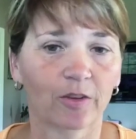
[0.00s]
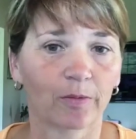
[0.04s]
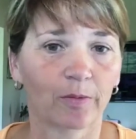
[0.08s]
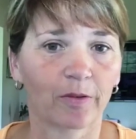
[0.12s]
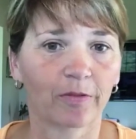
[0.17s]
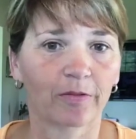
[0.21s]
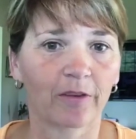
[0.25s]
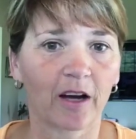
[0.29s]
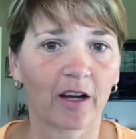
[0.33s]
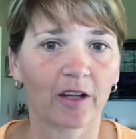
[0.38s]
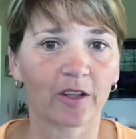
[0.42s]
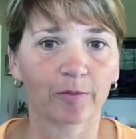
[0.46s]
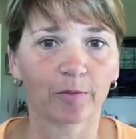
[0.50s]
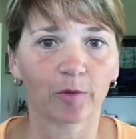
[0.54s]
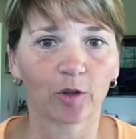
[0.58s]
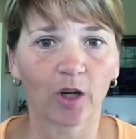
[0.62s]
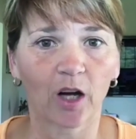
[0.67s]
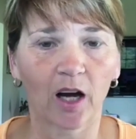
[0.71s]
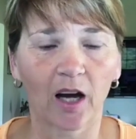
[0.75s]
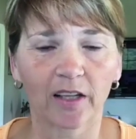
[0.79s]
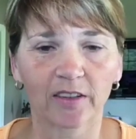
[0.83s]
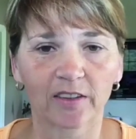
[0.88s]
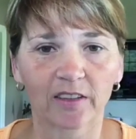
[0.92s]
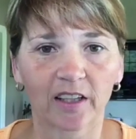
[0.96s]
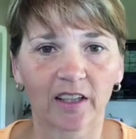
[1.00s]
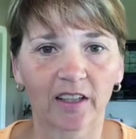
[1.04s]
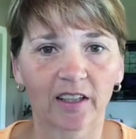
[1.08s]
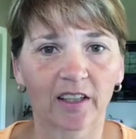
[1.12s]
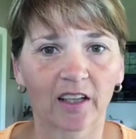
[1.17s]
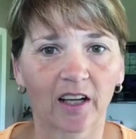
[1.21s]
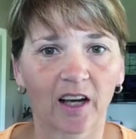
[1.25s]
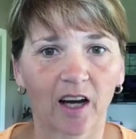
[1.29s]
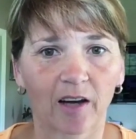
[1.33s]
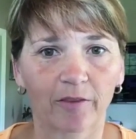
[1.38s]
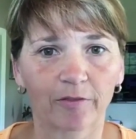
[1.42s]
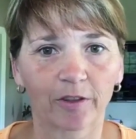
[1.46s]
to be valuable content,
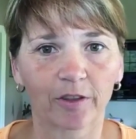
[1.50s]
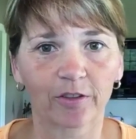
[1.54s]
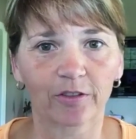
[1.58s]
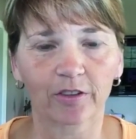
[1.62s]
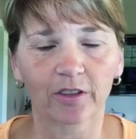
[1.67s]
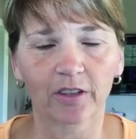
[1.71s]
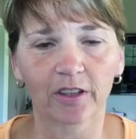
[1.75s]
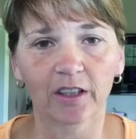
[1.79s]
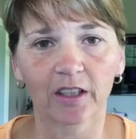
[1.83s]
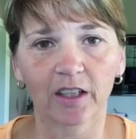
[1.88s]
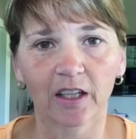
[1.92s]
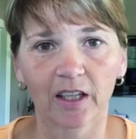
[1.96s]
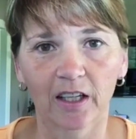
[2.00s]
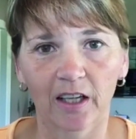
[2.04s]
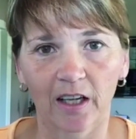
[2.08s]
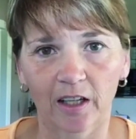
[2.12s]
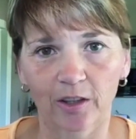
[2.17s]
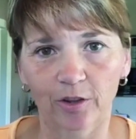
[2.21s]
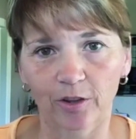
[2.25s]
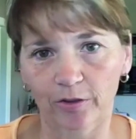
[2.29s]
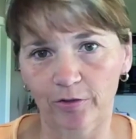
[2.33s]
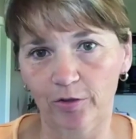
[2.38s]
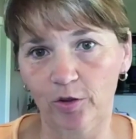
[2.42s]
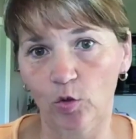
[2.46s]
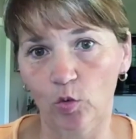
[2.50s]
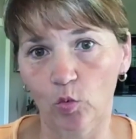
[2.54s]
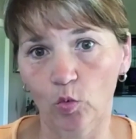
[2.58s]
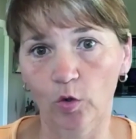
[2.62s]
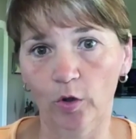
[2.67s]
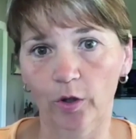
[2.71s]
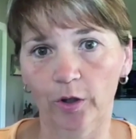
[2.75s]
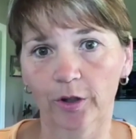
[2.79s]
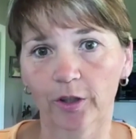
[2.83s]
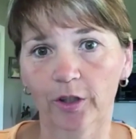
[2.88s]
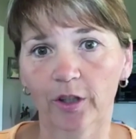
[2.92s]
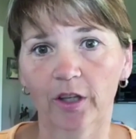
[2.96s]
obviously, and you have to
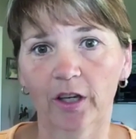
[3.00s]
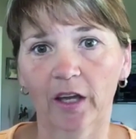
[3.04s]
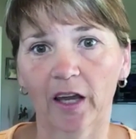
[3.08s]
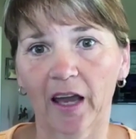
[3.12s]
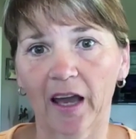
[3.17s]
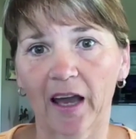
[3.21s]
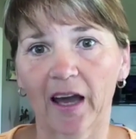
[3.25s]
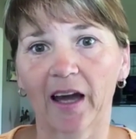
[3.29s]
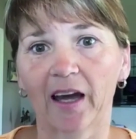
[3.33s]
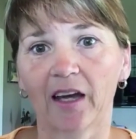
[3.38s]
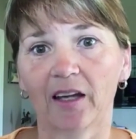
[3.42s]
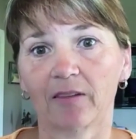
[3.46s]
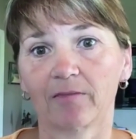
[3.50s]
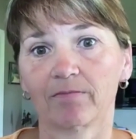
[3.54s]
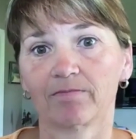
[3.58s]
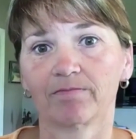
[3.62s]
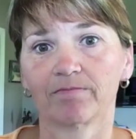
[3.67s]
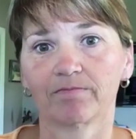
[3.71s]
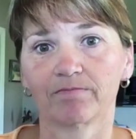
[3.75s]
work at